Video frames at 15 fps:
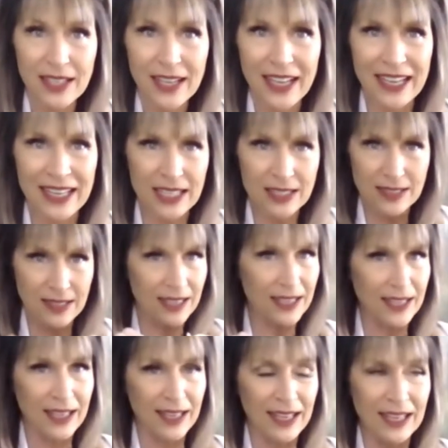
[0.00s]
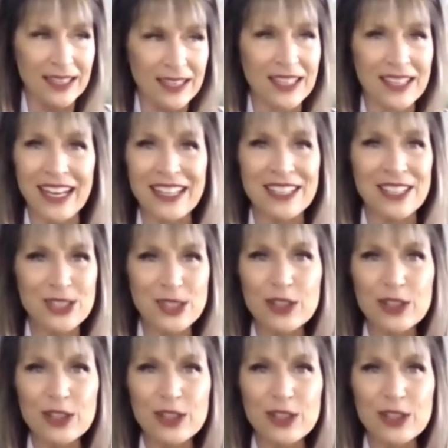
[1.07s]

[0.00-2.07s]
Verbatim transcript: And it, in the, in the survey,